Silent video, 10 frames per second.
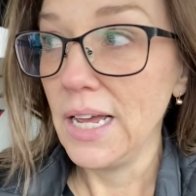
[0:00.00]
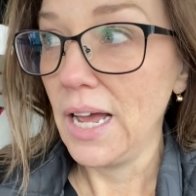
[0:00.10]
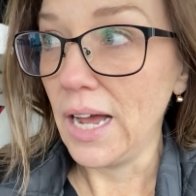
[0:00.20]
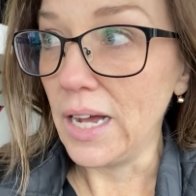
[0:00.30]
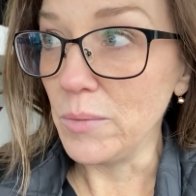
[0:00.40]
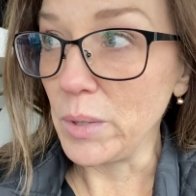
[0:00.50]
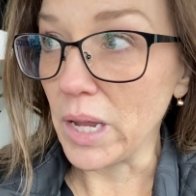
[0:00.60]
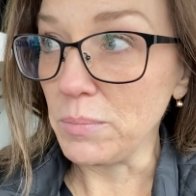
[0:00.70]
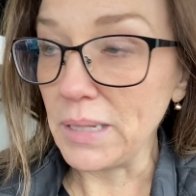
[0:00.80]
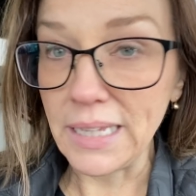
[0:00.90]
Um, we got
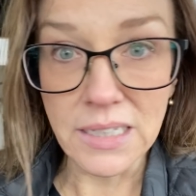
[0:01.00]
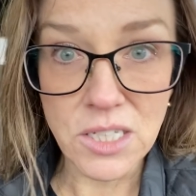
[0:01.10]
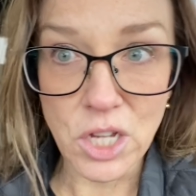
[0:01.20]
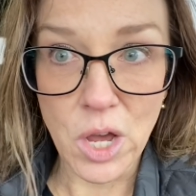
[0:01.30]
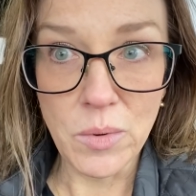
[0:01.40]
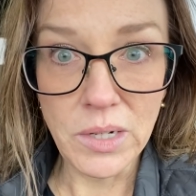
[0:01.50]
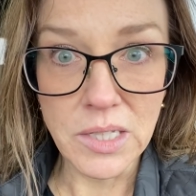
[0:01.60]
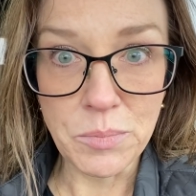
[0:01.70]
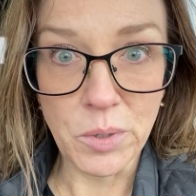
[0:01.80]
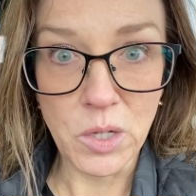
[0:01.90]
a playlist going.
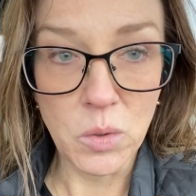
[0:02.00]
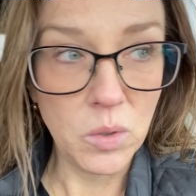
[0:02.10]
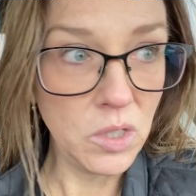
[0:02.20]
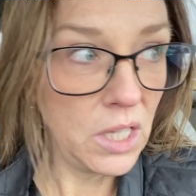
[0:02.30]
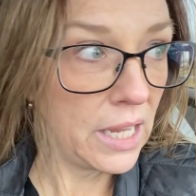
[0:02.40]
It's pretty cool.